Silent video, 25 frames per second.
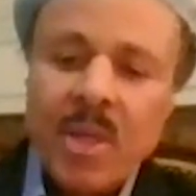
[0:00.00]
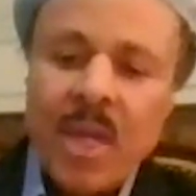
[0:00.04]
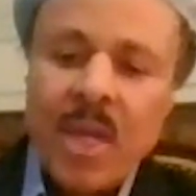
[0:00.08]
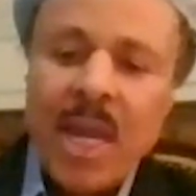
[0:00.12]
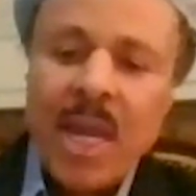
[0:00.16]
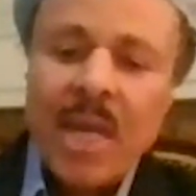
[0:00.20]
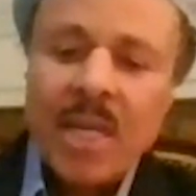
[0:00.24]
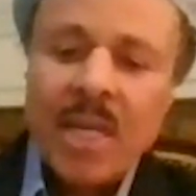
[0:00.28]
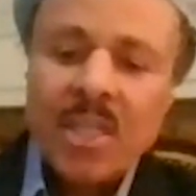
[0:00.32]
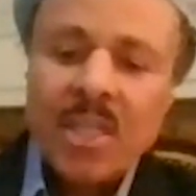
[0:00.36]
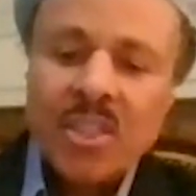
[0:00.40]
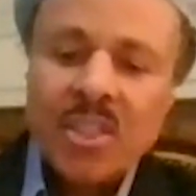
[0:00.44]

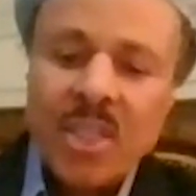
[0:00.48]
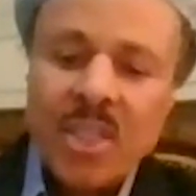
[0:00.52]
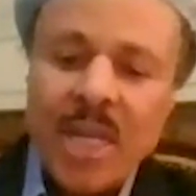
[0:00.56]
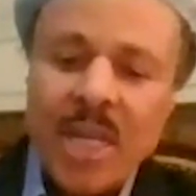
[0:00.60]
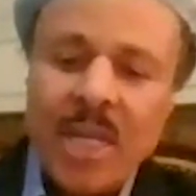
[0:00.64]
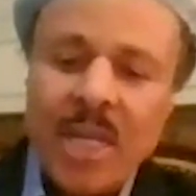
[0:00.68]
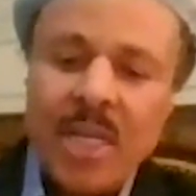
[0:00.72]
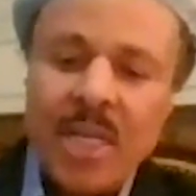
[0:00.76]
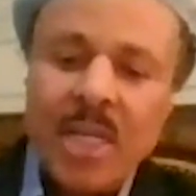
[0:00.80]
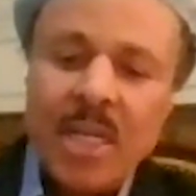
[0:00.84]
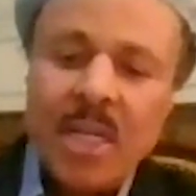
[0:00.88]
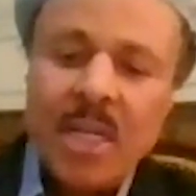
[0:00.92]
And as
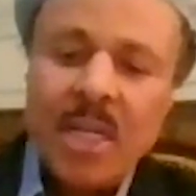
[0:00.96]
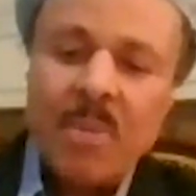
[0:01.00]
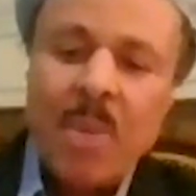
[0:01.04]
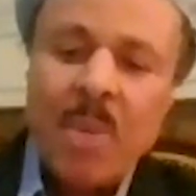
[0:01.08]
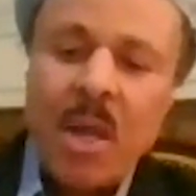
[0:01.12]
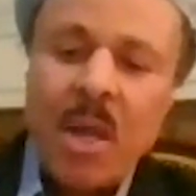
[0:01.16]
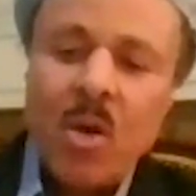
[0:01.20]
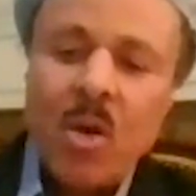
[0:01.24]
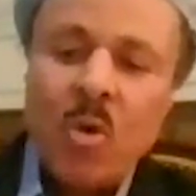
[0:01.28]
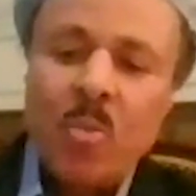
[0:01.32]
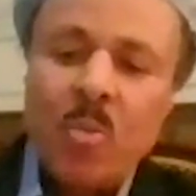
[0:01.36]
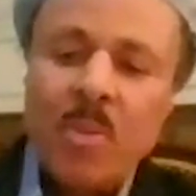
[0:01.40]
stated in
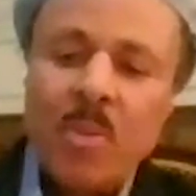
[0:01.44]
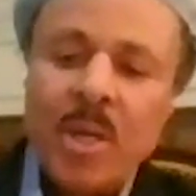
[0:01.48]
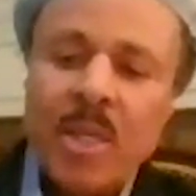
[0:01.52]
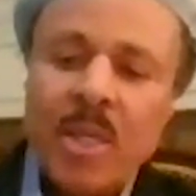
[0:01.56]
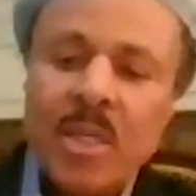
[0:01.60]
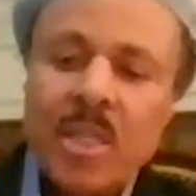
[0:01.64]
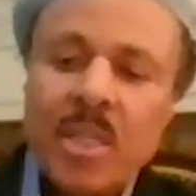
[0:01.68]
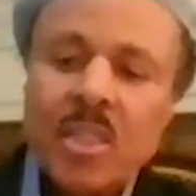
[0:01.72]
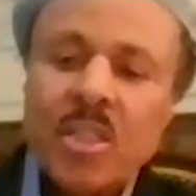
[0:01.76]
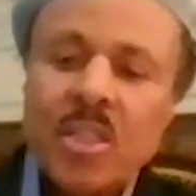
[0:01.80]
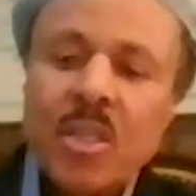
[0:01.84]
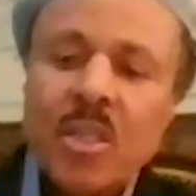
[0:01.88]
my opening,
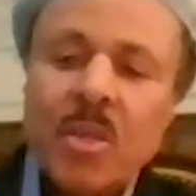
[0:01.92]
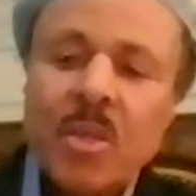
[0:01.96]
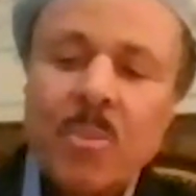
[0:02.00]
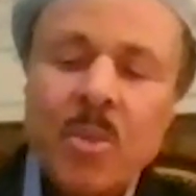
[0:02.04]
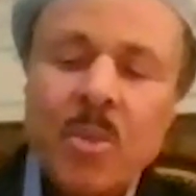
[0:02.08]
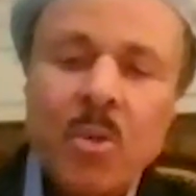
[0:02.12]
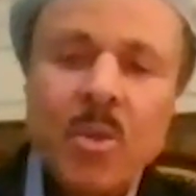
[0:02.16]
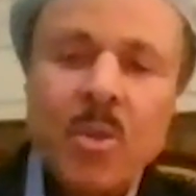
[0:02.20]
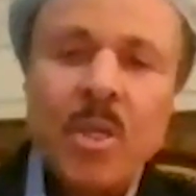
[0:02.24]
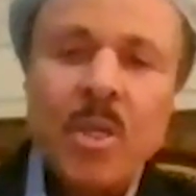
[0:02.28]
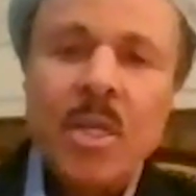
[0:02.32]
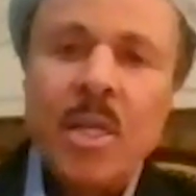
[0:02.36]
this
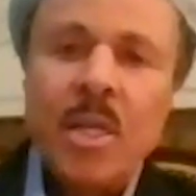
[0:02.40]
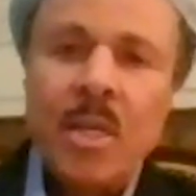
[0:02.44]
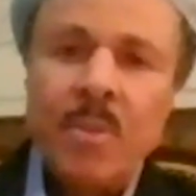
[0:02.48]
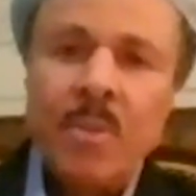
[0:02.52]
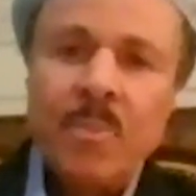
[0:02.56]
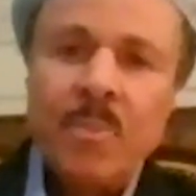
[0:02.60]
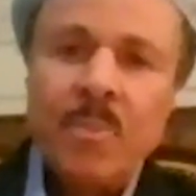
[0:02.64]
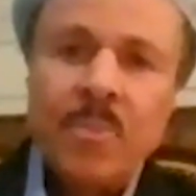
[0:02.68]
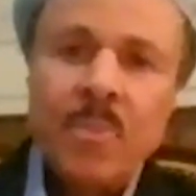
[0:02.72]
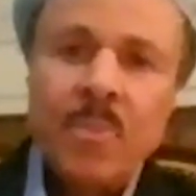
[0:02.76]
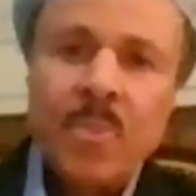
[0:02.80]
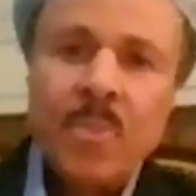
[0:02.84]
community,
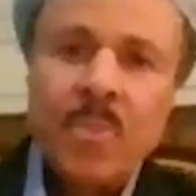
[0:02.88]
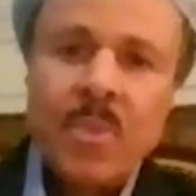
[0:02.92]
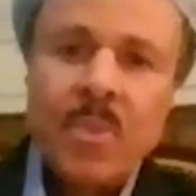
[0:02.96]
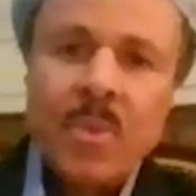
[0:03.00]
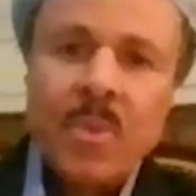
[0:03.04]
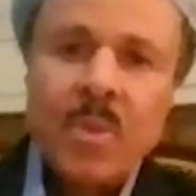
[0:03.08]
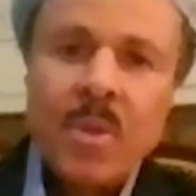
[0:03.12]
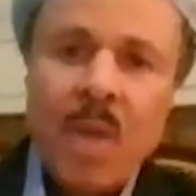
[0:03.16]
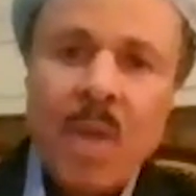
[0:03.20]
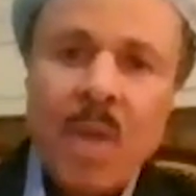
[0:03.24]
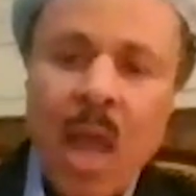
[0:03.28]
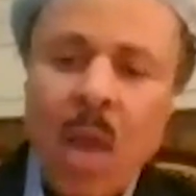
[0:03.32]

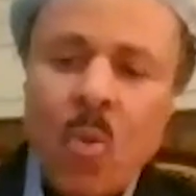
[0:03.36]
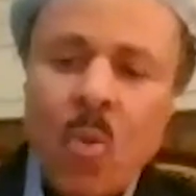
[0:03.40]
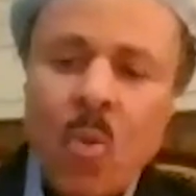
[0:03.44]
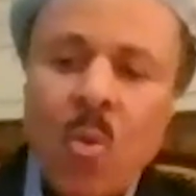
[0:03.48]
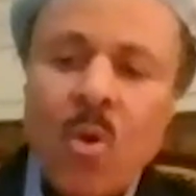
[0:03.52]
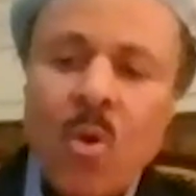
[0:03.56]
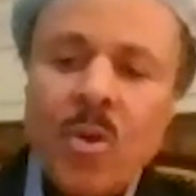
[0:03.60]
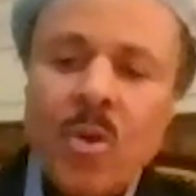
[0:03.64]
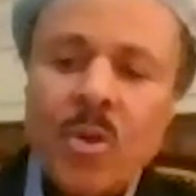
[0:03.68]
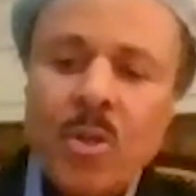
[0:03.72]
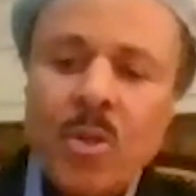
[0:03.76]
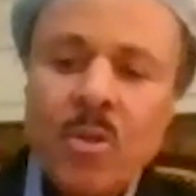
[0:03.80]
I
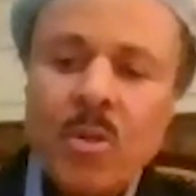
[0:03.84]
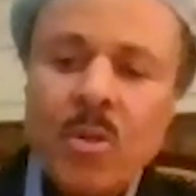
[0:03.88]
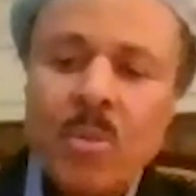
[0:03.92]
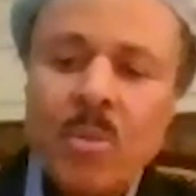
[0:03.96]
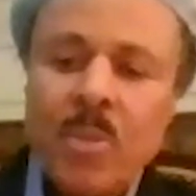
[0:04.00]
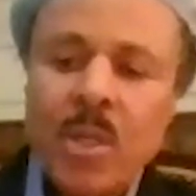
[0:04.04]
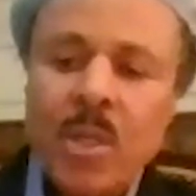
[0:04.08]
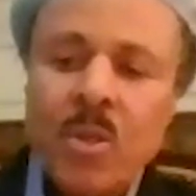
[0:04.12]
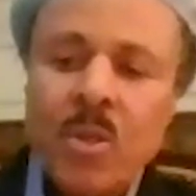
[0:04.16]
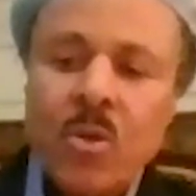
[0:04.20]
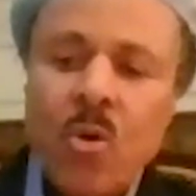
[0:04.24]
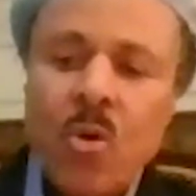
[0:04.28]
want you to
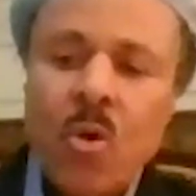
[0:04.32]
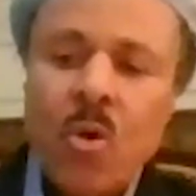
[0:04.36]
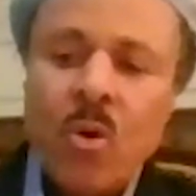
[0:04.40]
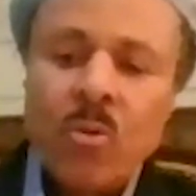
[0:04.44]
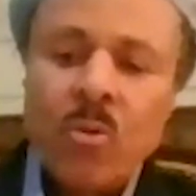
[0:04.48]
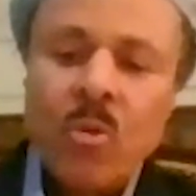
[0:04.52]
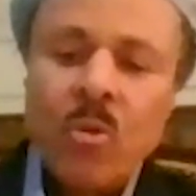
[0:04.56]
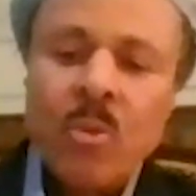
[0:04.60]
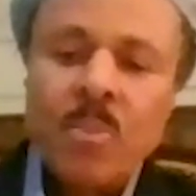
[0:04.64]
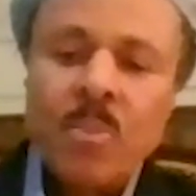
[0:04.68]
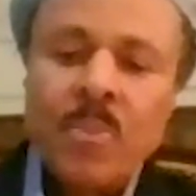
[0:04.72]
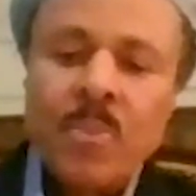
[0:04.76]
be the
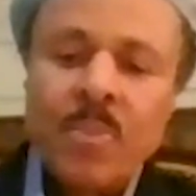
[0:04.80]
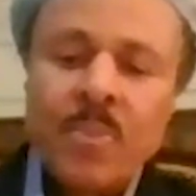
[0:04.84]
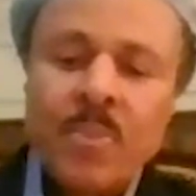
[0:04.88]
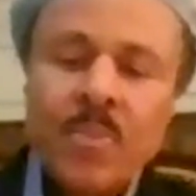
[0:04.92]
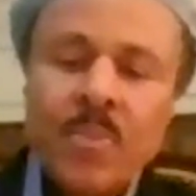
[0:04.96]
courtroom,